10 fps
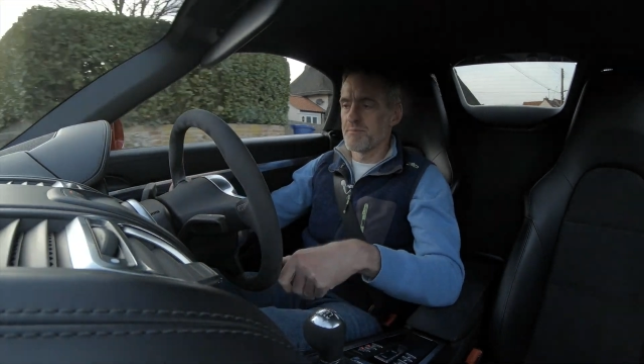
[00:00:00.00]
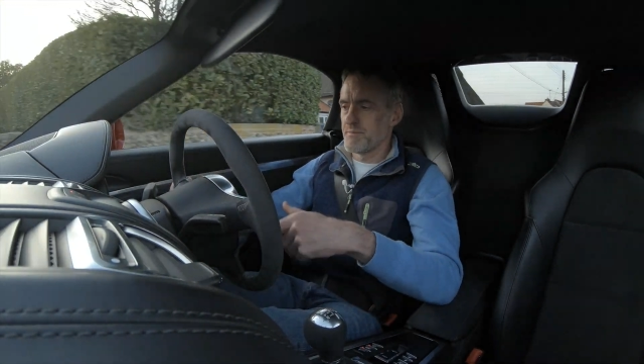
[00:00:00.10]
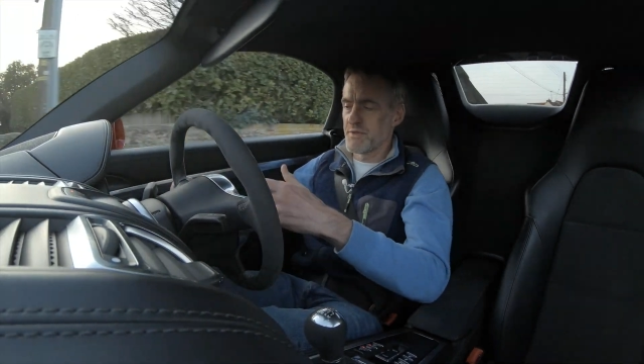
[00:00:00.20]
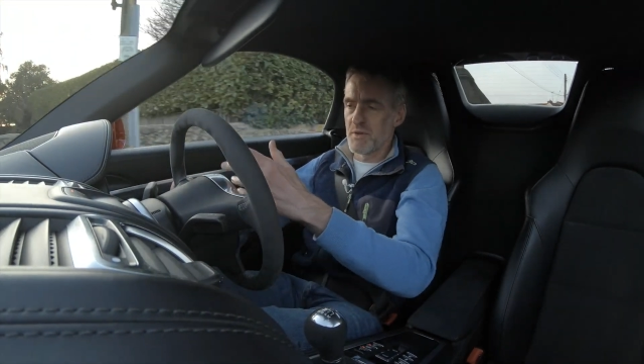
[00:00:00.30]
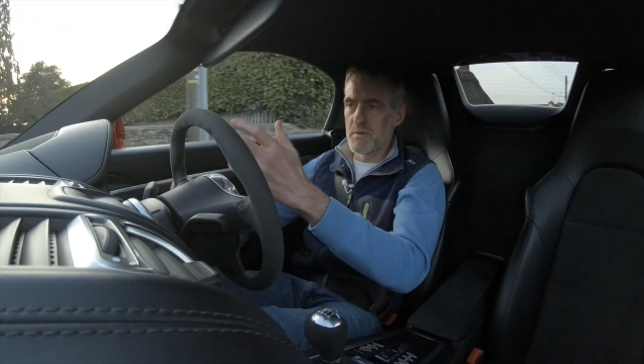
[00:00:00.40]

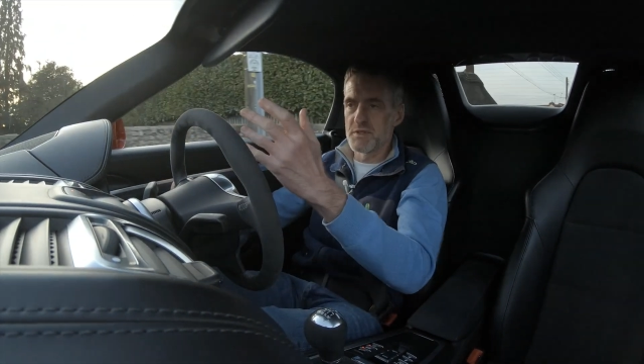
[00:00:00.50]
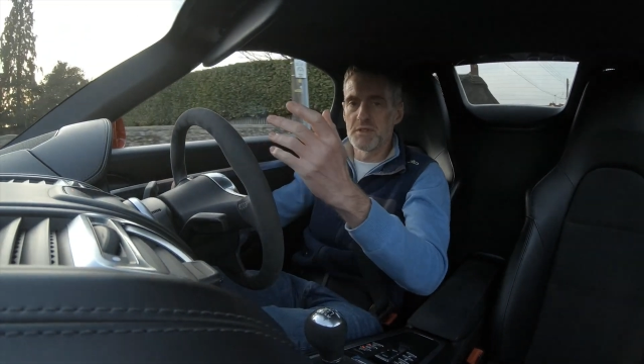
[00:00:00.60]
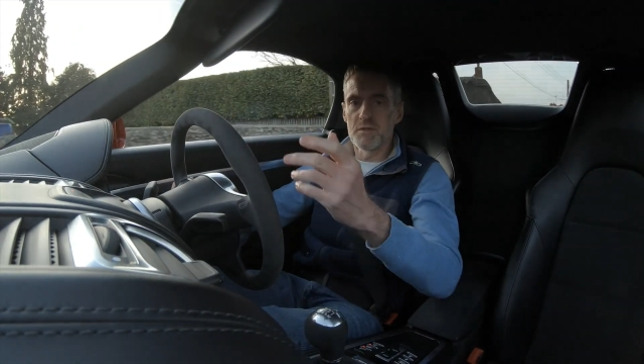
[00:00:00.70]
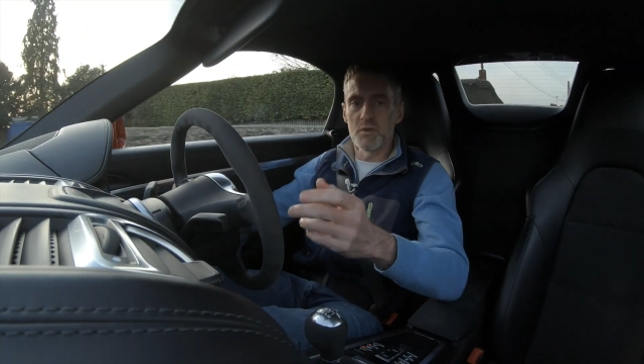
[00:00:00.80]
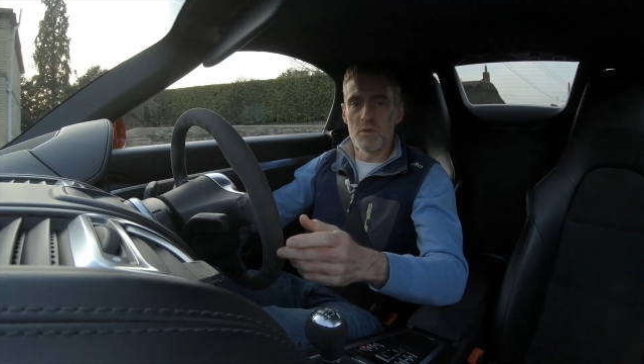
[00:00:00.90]
service
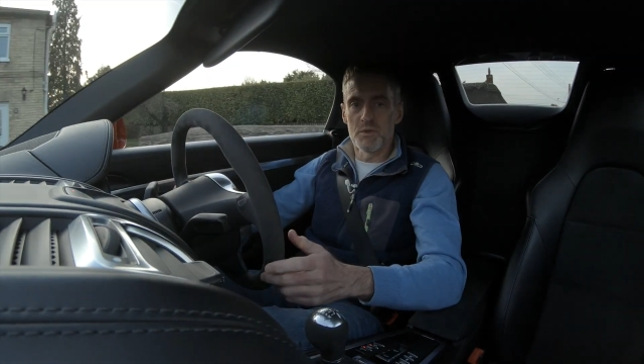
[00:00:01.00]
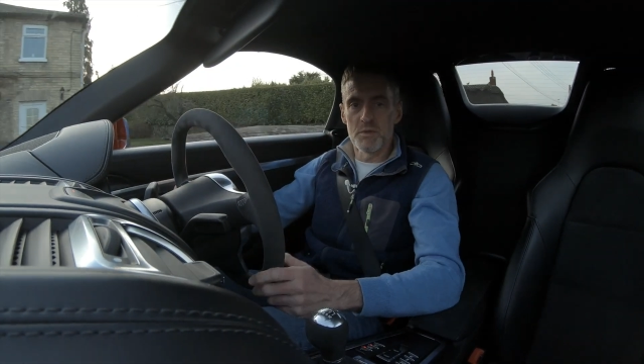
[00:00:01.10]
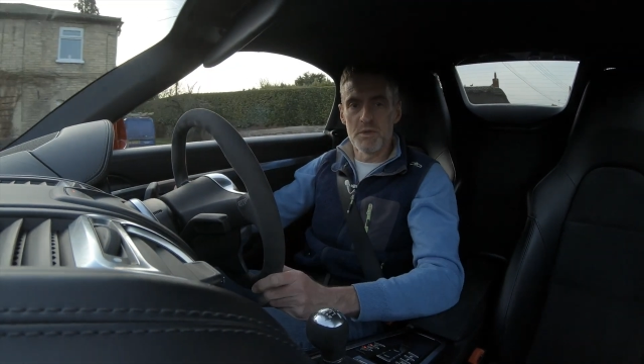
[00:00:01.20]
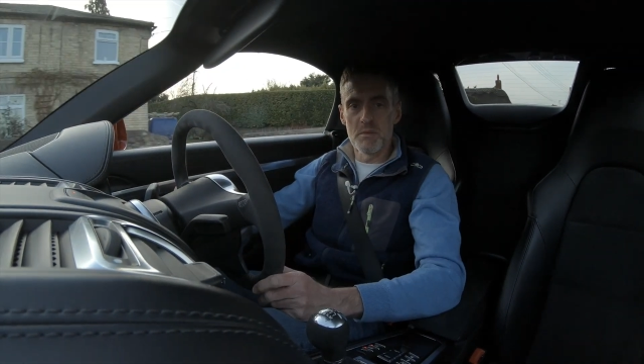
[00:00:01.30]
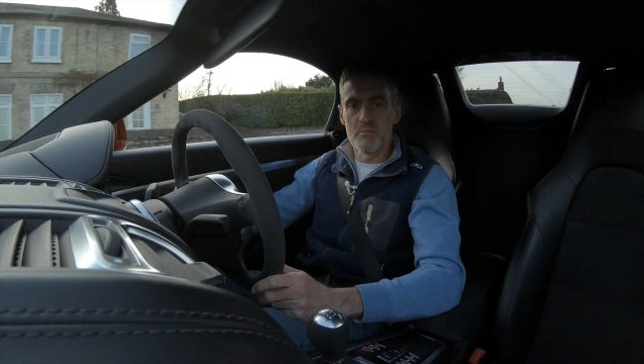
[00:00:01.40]
intervals
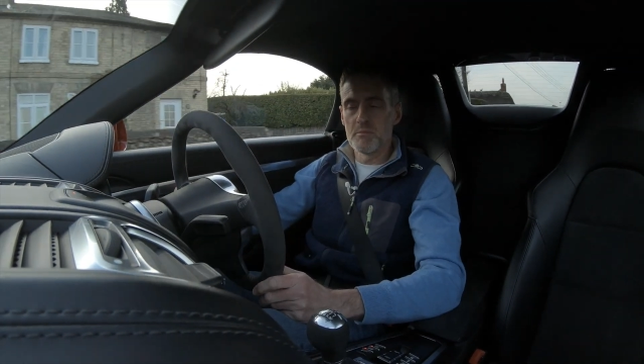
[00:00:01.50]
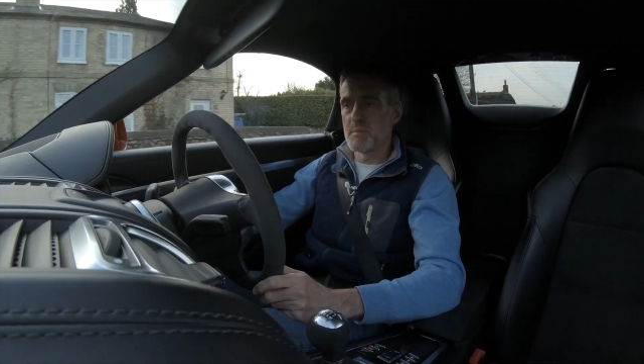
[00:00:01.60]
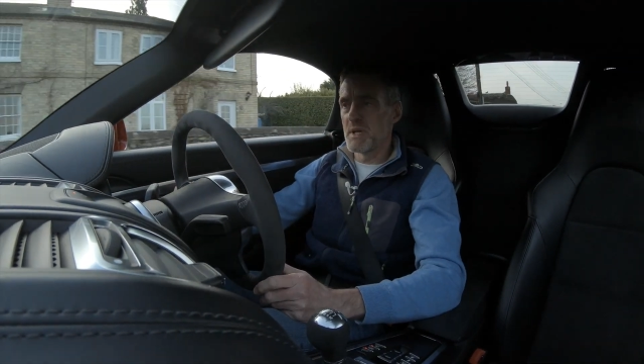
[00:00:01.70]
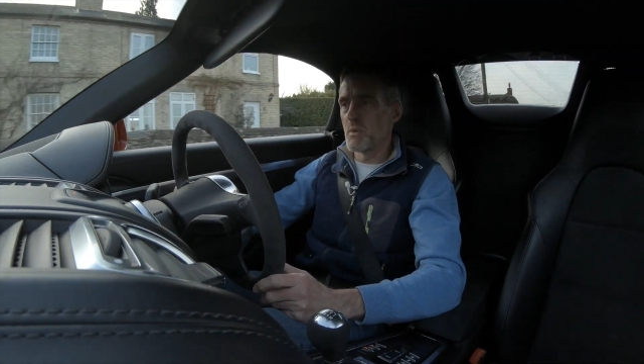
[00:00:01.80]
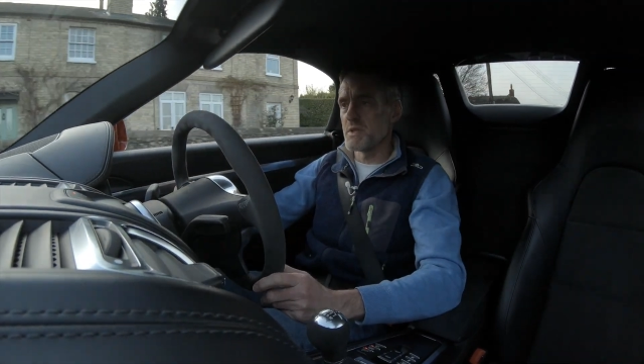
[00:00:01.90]
with the
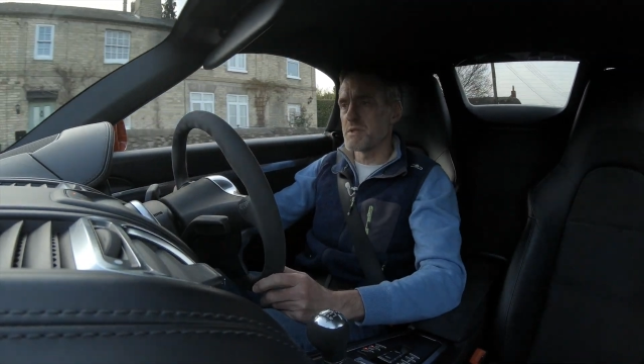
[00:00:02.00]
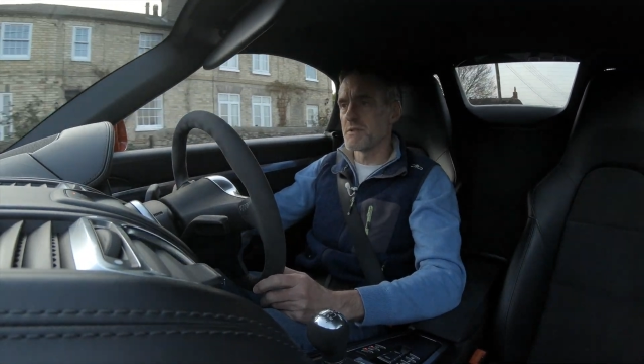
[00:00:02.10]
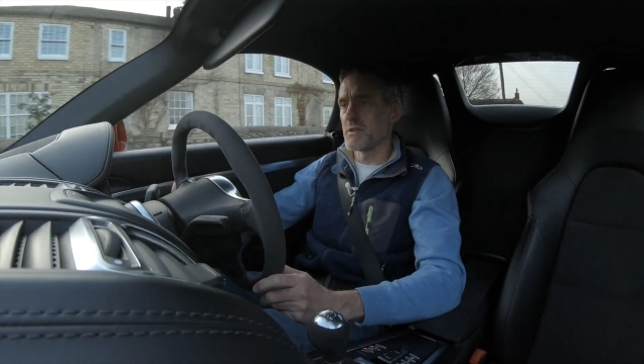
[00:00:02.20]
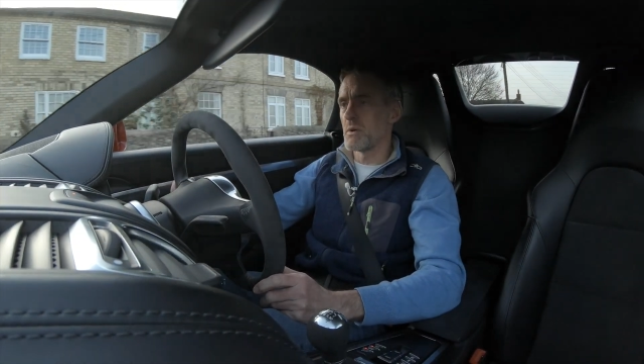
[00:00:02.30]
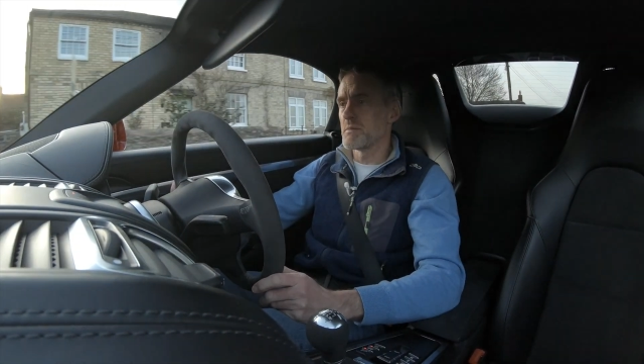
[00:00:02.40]
P-Wist and
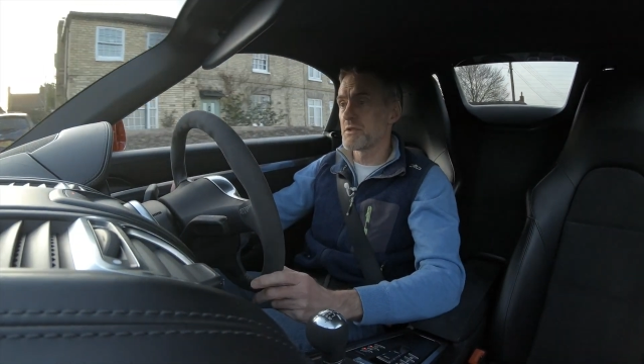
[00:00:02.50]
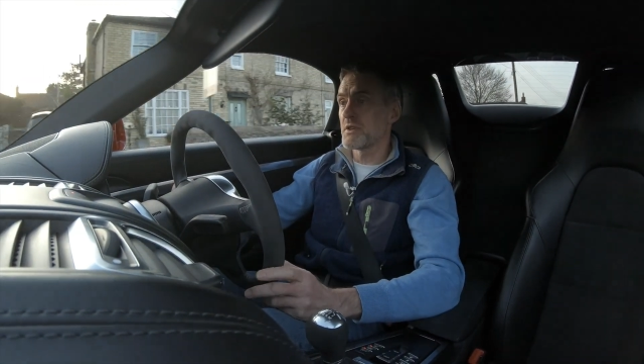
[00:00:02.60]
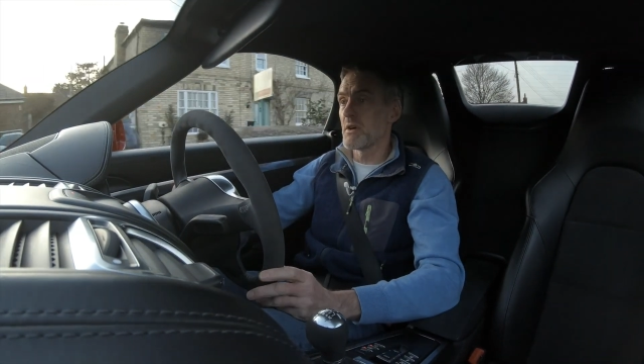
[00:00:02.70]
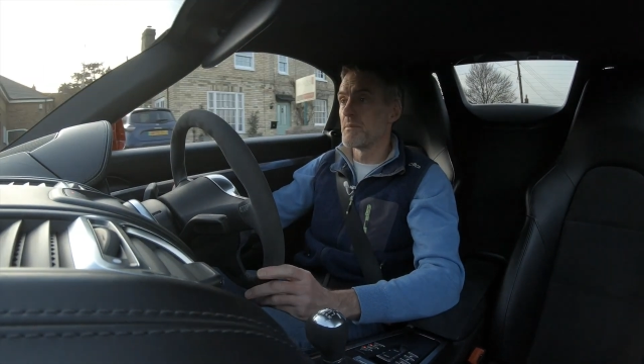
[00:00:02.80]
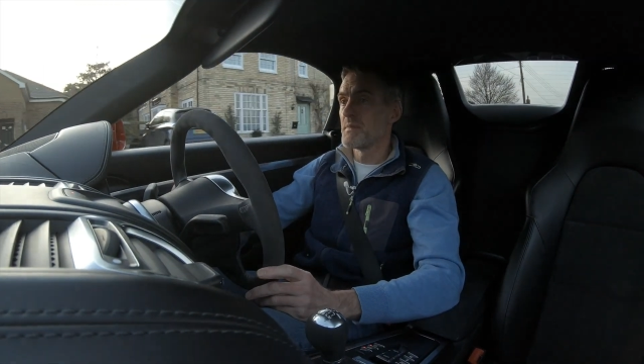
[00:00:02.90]
so on. So